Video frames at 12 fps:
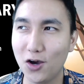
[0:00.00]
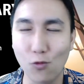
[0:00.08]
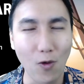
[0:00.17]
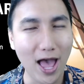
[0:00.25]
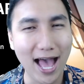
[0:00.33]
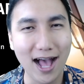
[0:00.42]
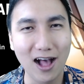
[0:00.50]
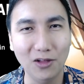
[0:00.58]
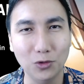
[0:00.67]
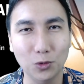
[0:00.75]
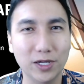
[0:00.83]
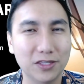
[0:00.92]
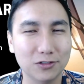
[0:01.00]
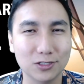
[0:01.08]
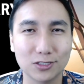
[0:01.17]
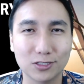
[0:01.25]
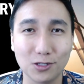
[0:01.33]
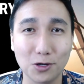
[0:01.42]
wow, the weather is
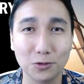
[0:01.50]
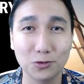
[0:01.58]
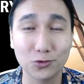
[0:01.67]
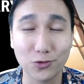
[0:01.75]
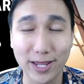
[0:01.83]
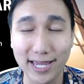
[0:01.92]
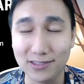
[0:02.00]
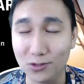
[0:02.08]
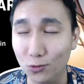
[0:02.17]
so great,